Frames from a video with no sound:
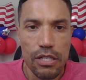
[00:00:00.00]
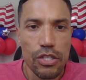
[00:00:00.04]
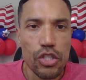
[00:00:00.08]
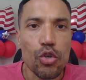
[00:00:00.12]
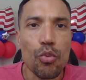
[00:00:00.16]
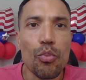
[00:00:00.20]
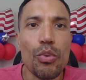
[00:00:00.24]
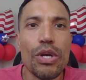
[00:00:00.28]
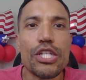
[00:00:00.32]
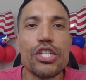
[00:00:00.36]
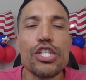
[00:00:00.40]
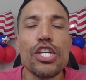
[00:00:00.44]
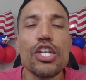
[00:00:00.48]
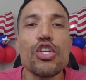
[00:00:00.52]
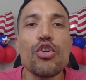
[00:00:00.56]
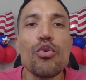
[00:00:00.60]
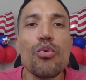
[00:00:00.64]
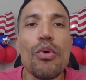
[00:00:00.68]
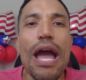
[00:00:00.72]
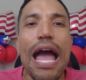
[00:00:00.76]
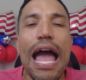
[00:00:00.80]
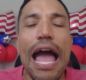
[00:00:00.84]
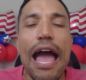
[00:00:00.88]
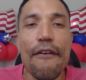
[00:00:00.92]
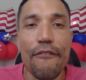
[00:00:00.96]
to which you
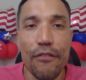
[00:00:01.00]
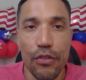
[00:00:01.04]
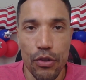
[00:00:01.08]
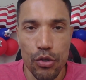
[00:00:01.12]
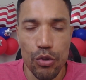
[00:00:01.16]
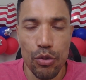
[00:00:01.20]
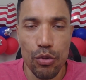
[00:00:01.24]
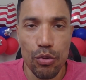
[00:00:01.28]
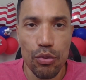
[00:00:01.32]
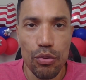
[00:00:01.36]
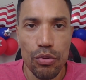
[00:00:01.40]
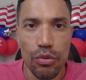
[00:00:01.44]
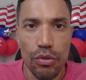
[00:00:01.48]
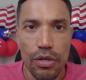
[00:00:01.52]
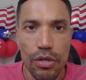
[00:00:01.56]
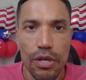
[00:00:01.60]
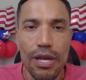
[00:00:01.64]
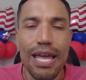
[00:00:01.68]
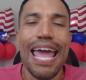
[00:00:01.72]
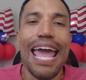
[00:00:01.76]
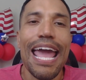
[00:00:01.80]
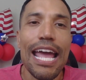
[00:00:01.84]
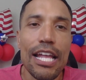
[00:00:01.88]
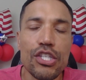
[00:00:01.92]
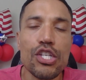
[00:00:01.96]
have to
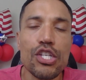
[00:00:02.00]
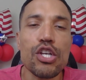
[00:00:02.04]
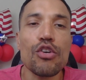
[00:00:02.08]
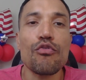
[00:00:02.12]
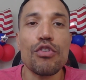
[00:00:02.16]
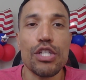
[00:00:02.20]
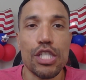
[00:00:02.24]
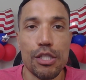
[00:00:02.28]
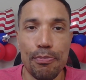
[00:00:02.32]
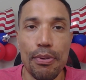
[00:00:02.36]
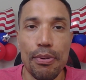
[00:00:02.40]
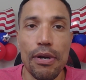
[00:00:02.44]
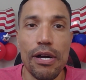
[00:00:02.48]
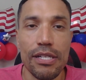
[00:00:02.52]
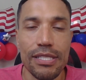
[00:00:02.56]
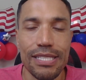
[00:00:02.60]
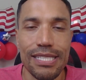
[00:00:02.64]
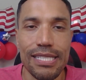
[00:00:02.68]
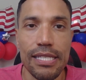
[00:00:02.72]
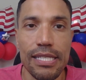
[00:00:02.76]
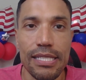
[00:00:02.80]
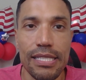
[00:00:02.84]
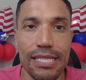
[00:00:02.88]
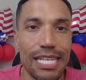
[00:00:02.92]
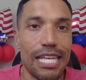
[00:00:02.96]
enter
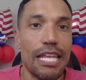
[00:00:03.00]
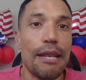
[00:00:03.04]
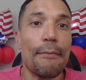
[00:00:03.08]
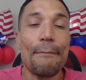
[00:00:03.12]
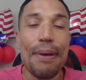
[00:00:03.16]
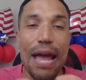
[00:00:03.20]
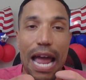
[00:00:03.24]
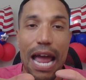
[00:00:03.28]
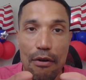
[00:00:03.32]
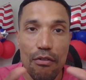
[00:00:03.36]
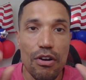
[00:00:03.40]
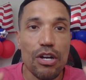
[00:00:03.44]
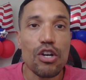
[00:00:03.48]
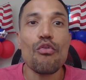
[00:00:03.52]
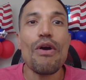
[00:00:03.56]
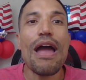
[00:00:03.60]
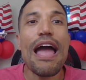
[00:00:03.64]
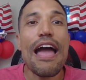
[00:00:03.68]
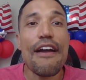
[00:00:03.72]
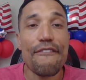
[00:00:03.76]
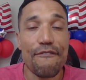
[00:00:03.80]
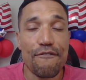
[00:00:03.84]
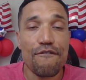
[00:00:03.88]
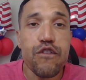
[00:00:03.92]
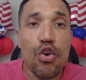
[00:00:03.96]
responses in
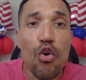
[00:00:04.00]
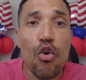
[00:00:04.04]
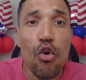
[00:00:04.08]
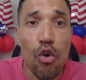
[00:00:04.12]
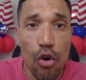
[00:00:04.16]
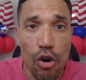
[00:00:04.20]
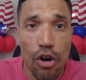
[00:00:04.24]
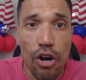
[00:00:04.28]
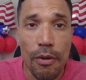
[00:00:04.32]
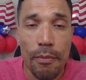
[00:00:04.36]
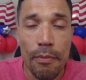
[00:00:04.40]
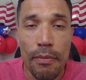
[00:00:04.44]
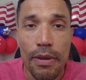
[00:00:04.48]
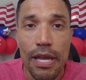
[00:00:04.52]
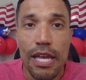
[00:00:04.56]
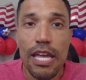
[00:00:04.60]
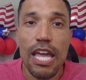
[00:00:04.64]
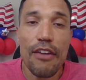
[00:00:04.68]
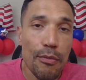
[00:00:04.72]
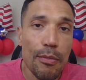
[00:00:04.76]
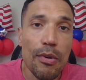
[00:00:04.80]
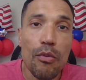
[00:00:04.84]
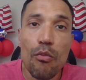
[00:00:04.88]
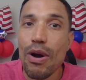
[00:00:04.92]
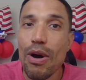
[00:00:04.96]
paragraph form,
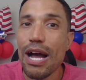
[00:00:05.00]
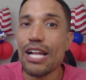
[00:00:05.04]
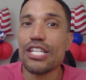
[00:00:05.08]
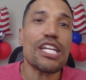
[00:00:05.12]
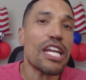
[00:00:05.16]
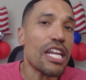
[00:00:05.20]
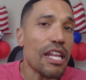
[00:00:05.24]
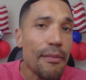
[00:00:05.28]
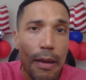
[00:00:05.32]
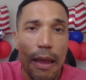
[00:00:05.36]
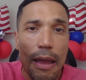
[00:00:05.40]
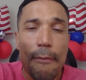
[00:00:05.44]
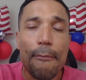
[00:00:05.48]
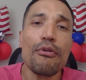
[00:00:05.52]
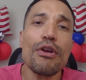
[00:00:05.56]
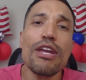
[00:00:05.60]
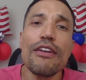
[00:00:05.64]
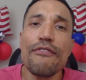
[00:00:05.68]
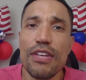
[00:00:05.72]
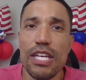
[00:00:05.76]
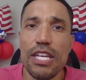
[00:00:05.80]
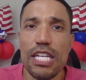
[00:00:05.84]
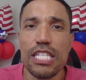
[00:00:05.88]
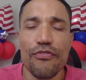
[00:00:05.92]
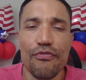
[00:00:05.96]
if you've been watching any of my
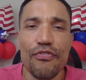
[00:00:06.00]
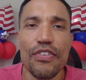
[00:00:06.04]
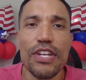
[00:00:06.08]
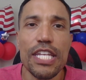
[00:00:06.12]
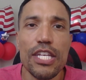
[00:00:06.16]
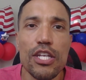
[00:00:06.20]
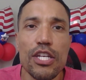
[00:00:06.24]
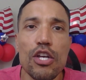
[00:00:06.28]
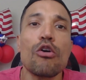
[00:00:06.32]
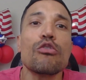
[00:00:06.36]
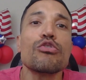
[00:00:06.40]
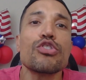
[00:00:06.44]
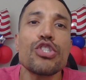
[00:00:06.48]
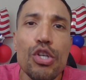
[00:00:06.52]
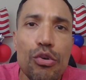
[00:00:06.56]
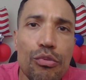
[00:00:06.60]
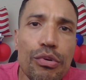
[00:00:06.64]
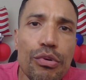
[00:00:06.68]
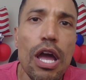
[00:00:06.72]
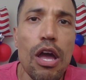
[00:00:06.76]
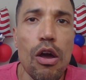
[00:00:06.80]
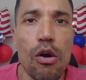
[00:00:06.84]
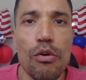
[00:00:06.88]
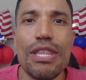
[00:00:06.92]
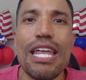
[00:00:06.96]
previous videos, you
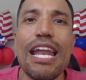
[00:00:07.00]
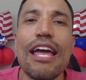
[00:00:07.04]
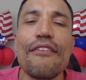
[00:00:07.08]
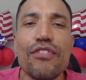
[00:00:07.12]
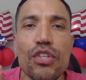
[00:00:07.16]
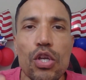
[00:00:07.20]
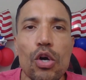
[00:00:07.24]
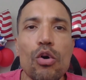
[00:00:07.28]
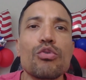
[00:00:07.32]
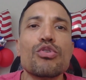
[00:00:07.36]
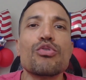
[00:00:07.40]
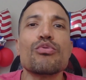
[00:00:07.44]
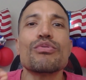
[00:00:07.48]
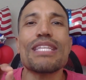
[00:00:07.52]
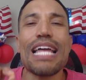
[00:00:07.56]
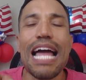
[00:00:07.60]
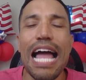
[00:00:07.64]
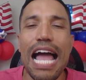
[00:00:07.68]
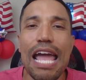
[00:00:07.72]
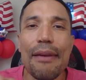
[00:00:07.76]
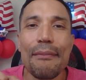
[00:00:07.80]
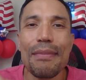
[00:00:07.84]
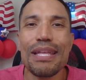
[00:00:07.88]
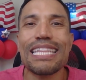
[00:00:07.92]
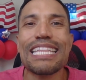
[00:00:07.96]
know that I've told you
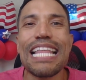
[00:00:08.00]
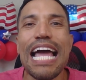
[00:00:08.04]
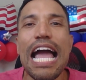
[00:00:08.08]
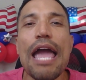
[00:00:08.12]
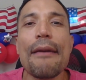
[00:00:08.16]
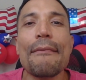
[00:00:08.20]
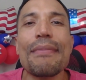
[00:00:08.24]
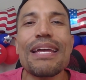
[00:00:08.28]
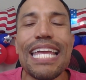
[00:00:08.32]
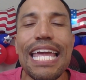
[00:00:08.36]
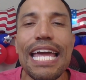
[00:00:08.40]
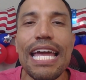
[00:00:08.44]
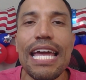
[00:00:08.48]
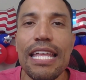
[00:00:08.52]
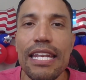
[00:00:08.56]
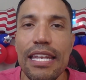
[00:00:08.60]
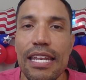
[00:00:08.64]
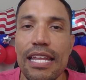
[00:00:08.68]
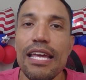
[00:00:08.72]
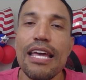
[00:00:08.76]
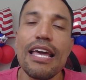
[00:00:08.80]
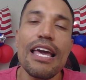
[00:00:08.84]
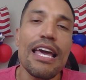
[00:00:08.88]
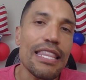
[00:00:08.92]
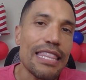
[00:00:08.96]
time and time again
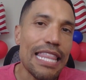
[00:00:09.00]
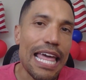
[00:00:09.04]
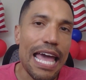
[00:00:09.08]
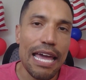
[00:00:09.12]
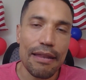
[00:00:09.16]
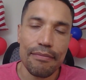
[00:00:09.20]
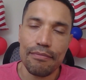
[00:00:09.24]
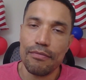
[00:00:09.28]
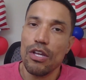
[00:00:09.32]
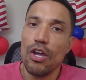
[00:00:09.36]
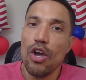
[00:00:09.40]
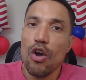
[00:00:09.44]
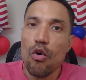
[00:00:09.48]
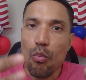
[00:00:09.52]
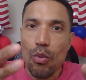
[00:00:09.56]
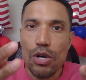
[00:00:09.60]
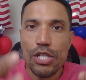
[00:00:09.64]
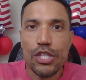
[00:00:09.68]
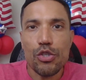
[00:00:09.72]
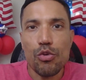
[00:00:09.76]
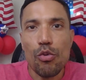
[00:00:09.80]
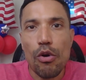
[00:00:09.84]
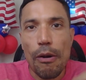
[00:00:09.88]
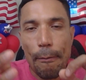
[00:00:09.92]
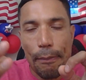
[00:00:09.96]
that
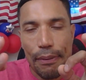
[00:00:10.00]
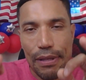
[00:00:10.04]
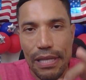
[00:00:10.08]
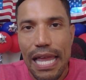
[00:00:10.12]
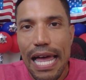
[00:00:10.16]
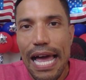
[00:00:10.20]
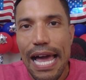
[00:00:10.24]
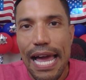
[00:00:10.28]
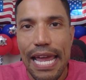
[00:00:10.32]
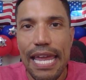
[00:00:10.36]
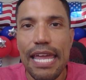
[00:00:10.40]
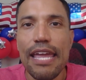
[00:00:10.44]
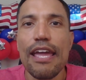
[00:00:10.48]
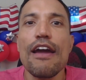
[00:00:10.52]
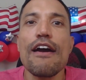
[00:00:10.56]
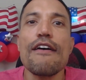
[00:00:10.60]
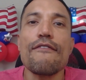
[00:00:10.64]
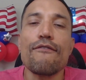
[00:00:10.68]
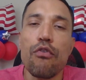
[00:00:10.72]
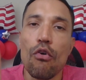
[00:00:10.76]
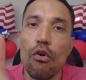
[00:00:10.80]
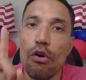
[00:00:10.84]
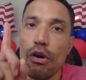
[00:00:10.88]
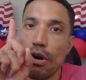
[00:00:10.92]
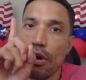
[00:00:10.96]
once you apply
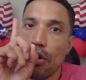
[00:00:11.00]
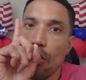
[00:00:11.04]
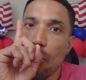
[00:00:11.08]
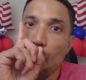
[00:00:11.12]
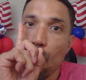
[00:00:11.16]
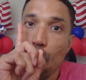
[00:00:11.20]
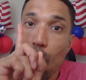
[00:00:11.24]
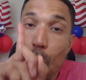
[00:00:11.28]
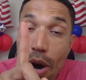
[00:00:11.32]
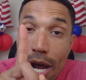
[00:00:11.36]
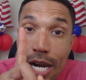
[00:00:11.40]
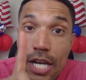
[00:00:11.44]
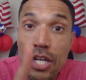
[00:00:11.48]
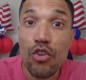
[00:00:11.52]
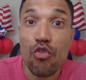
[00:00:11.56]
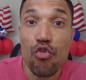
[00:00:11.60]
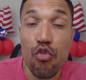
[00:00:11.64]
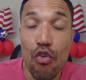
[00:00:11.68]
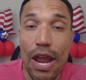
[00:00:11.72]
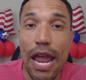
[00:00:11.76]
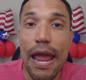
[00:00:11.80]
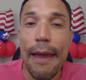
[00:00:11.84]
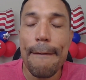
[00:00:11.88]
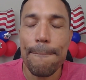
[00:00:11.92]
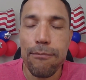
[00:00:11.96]
for one
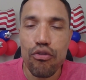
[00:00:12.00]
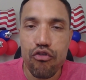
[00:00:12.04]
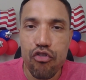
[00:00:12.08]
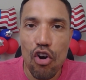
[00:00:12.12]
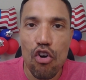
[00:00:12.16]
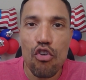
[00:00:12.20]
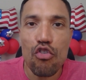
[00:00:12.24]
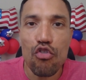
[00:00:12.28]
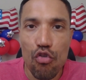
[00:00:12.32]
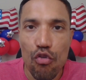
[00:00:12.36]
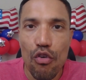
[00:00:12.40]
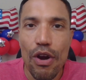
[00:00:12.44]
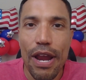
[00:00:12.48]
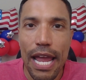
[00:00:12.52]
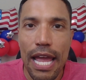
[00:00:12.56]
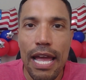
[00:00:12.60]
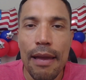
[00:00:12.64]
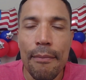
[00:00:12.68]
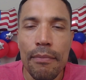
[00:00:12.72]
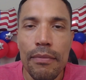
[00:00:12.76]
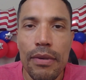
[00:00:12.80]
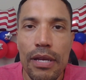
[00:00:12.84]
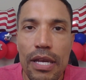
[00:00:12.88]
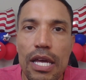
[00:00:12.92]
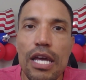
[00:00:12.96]
grant
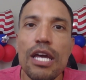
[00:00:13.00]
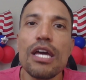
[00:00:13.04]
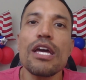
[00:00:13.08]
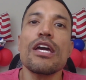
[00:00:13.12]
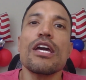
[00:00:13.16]
program,